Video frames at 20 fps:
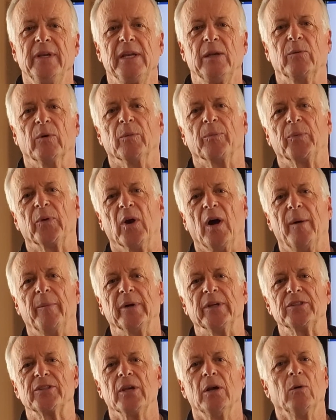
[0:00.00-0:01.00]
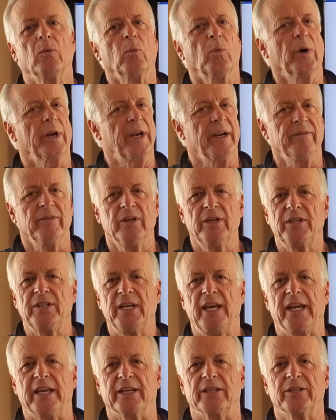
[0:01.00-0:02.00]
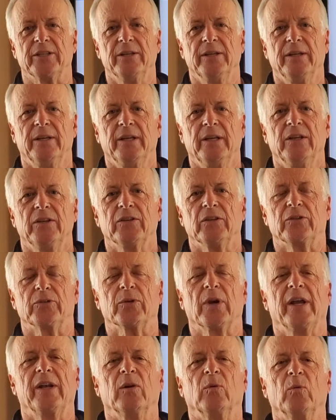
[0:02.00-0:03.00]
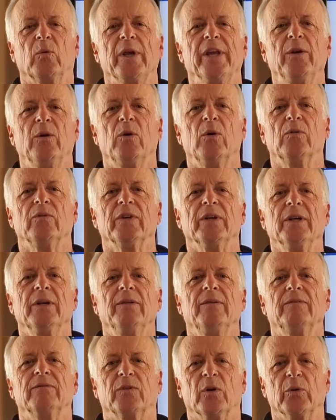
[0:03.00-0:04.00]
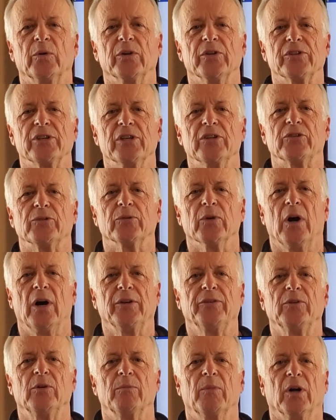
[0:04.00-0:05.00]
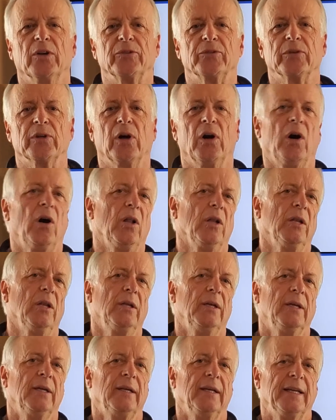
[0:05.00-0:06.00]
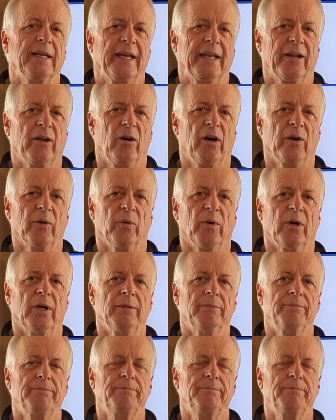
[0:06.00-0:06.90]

he will promise whatever it takes to try to win over voters in Toronto, Montreal, and Ottawa.